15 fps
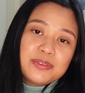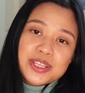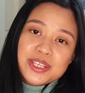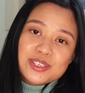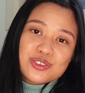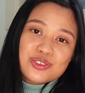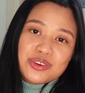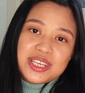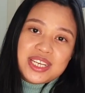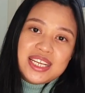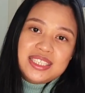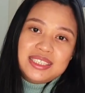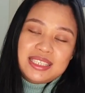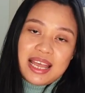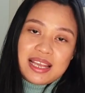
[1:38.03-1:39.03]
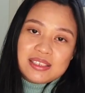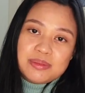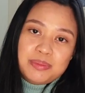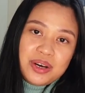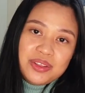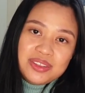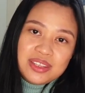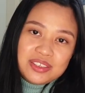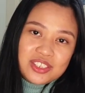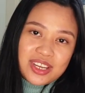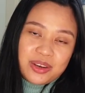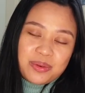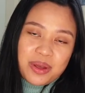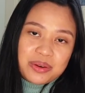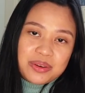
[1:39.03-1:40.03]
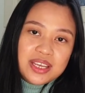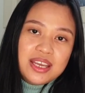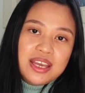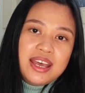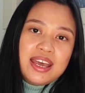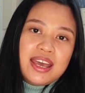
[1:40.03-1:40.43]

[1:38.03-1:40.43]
with this journey last month, January,